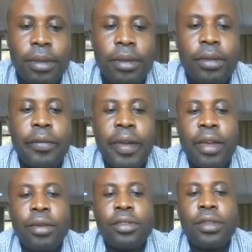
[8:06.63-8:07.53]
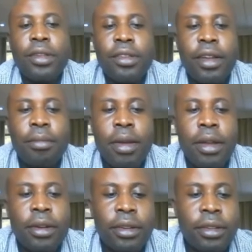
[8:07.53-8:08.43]
We use this
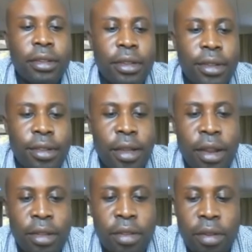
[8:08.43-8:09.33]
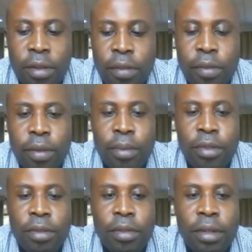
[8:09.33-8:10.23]
command select all from
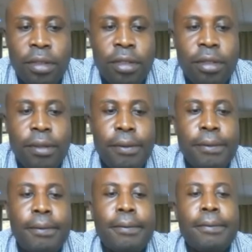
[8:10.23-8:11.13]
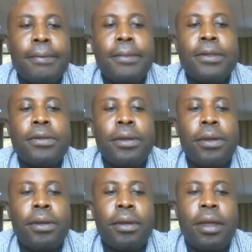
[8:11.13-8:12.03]
students.
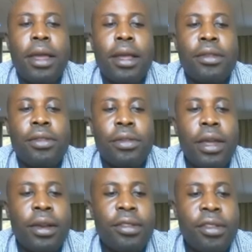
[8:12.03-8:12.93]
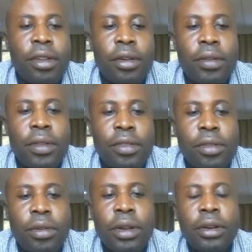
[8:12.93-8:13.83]
So as you can see on the
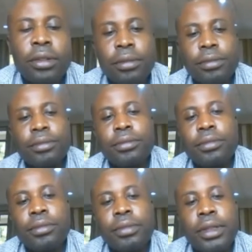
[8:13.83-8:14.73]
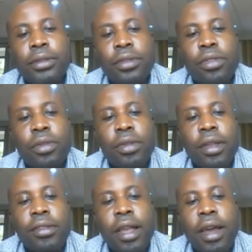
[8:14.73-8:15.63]
screen, the 2
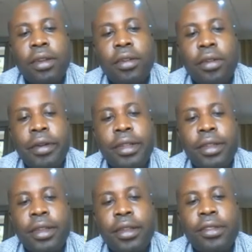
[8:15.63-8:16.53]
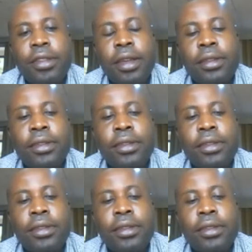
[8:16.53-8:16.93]
students are already inside